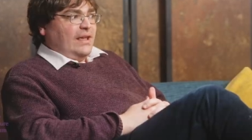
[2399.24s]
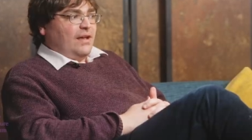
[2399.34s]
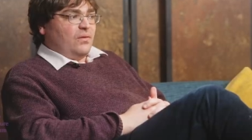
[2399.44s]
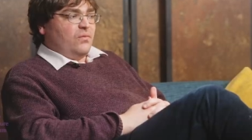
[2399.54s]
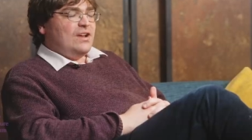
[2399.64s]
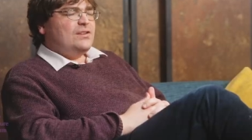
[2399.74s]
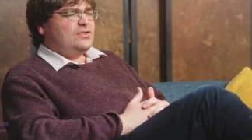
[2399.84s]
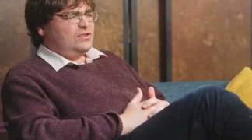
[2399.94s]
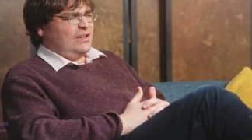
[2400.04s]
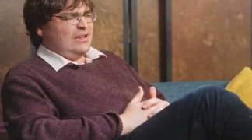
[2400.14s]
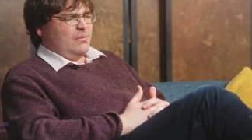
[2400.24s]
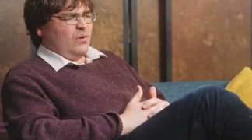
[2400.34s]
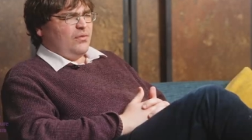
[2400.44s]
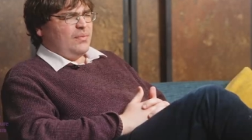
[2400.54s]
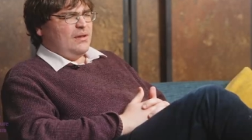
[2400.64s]
we have a rich seam
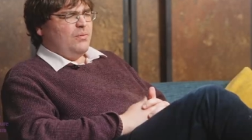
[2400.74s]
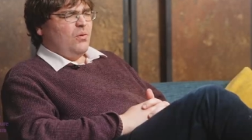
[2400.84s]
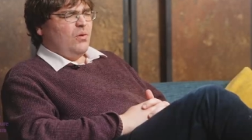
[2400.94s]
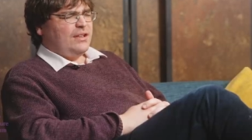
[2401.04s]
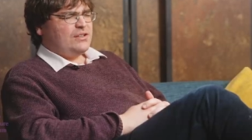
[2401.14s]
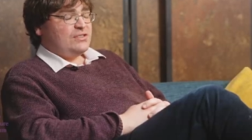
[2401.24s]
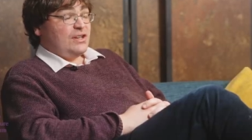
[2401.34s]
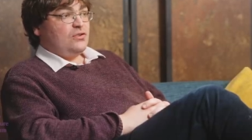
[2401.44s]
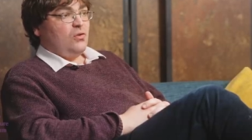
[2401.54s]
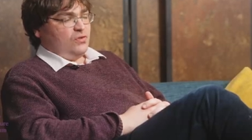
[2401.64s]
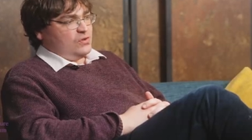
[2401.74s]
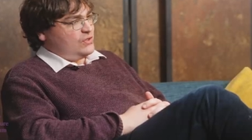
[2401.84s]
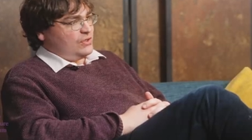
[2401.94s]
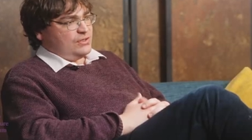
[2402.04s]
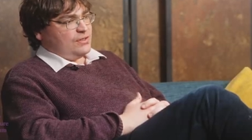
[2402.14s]
of people, and as I said, not
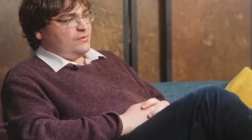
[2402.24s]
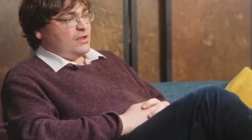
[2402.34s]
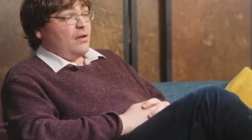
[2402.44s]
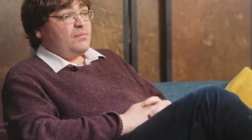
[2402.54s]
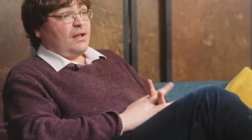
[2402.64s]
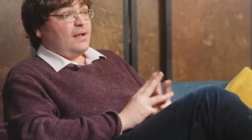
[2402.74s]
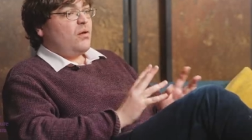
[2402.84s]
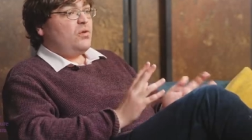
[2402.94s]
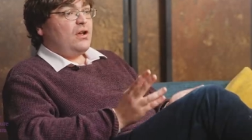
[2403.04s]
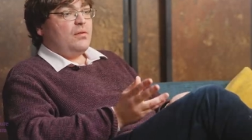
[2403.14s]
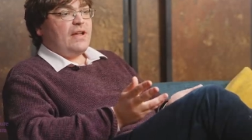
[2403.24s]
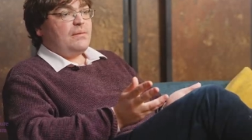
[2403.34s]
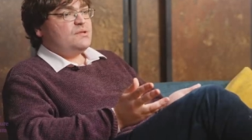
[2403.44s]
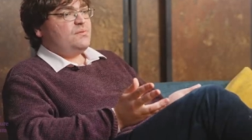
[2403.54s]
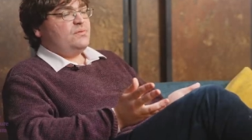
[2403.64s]
just conservatives. I'm
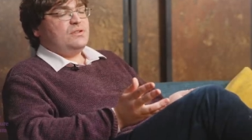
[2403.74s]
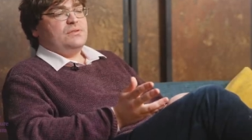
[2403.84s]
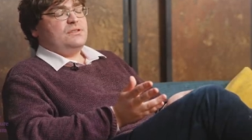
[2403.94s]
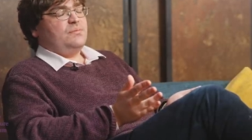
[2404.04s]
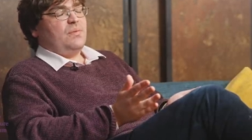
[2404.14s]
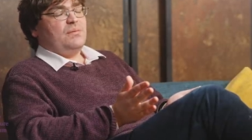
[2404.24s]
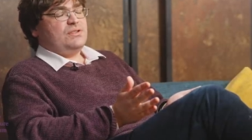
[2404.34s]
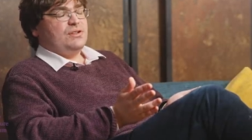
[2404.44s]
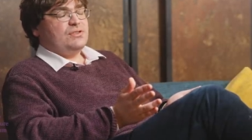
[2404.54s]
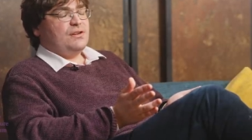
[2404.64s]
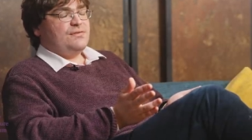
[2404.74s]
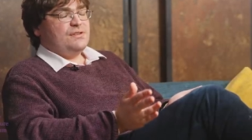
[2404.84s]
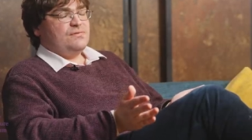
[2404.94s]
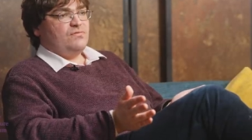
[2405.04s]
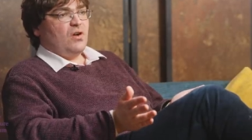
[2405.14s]
happy to publish
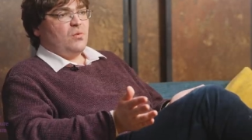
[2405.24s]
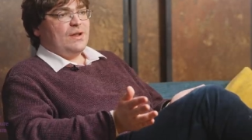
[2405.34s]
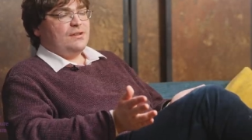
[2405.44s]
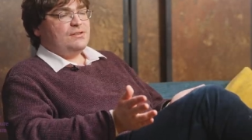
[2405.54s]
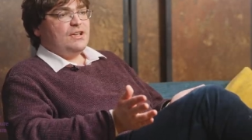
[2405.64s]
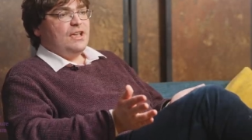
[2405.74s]
conservatives and right-wingers,